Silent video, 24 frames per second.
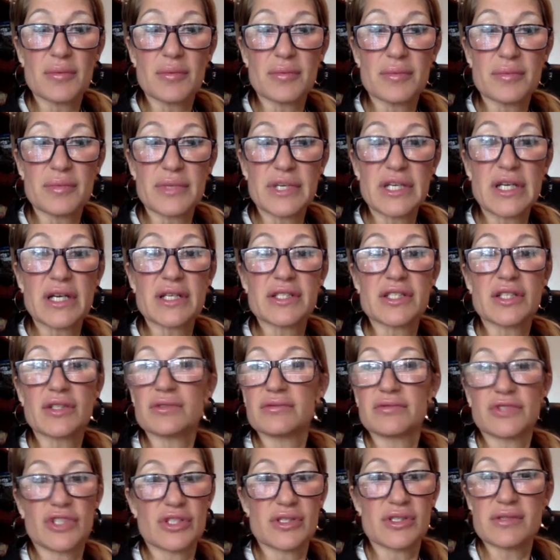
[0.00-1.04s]
because it
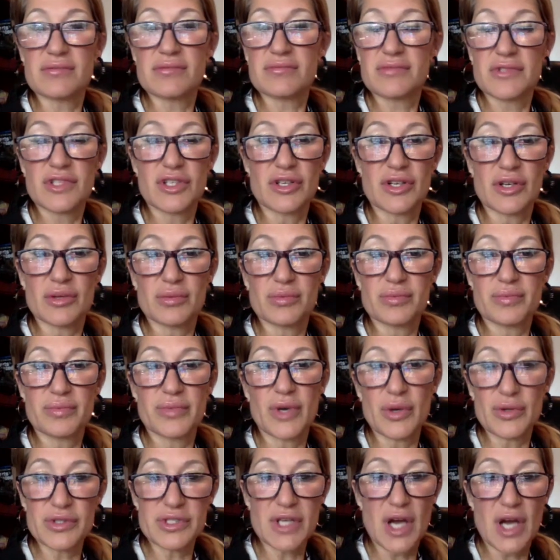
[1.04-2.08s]
just
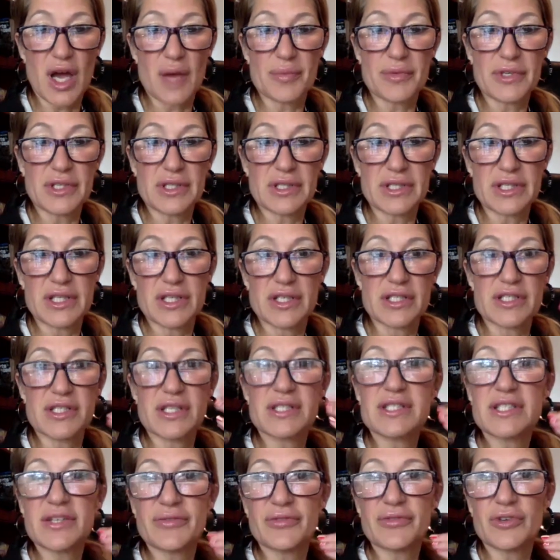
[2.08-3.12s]
both topically, and it's a
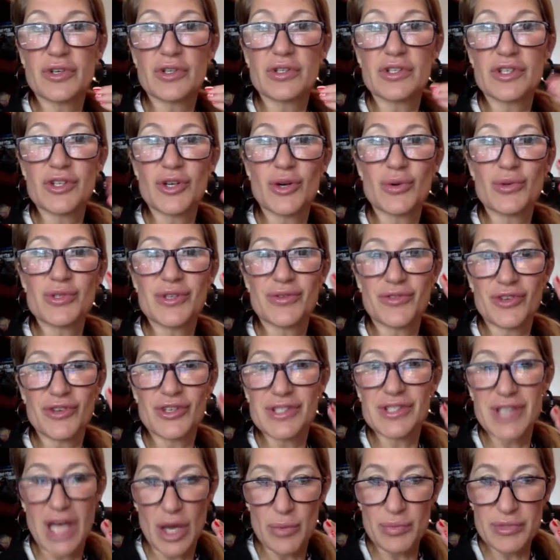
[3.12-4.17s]
different
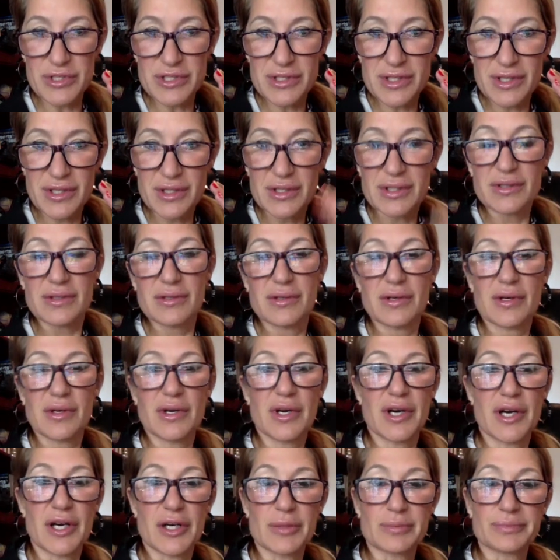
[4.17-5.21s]
different depths.
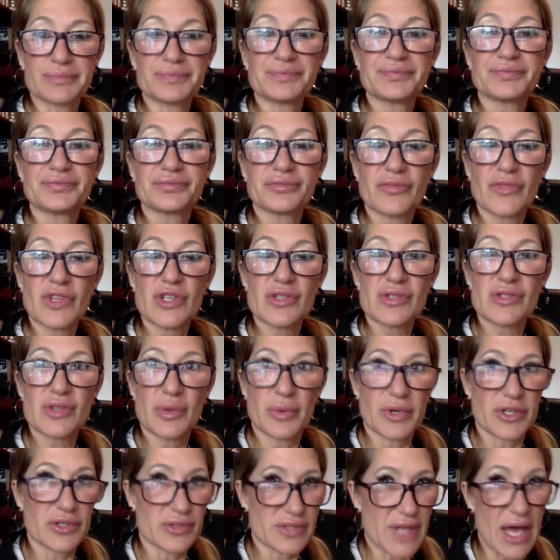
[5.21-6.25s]
Um, so
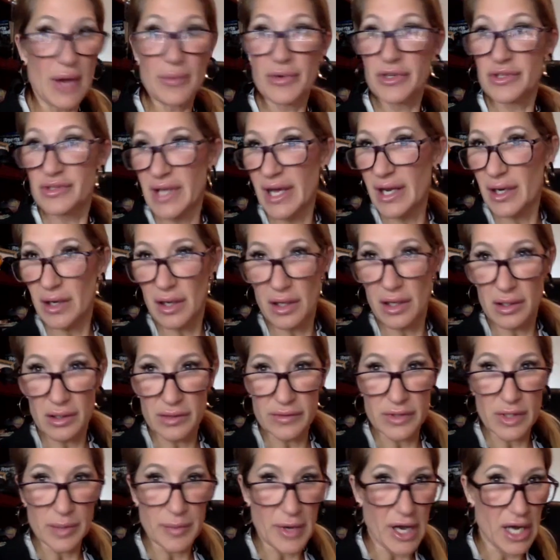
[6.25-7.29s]
we use that all over
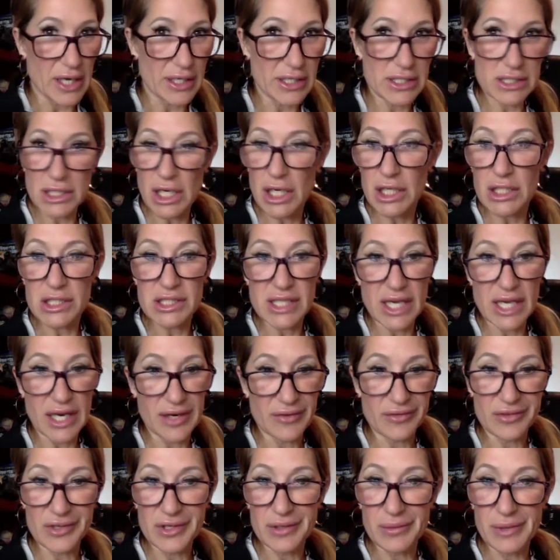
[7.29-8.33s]
the body, scars
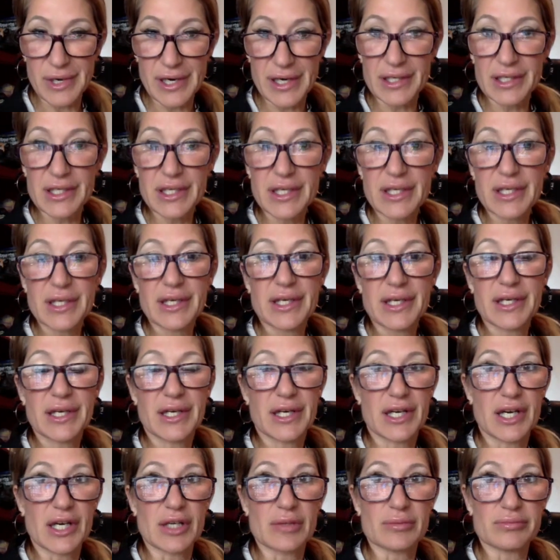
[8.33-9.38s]
everywhere,
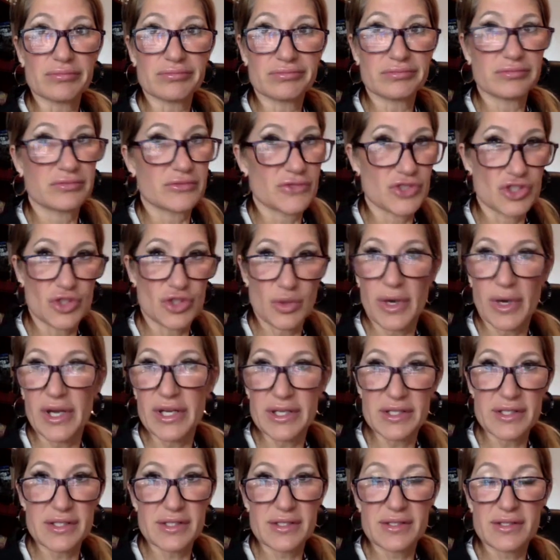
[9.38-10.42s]
um,
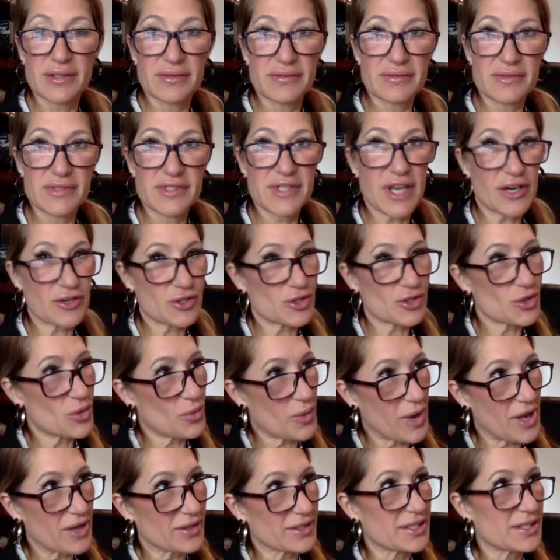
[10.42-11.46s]
joints, sexual
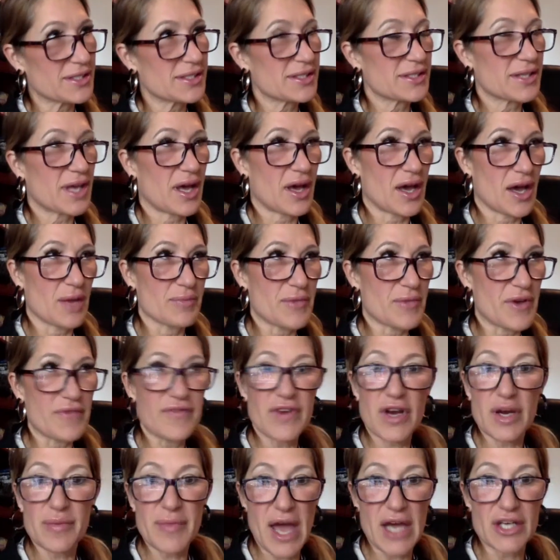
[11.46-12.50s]
wellness. I'm
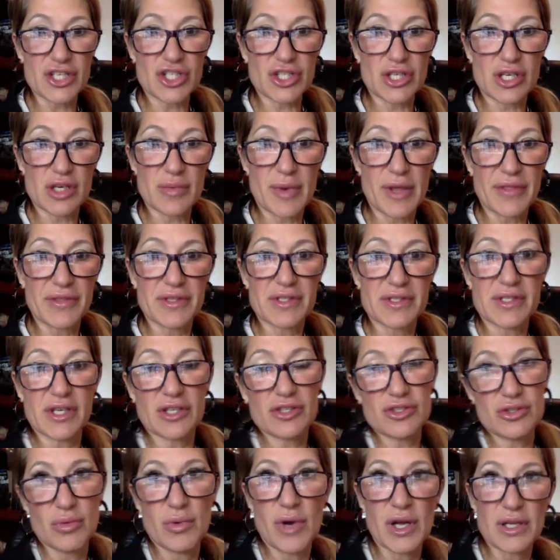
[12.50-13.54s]
very passionate about the
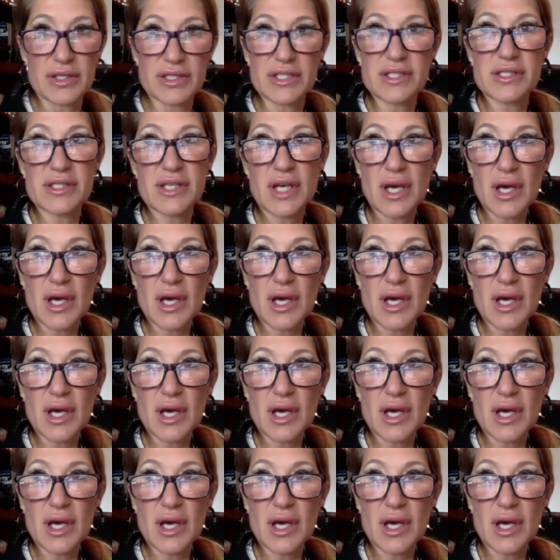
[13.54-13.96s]
sexual wellness.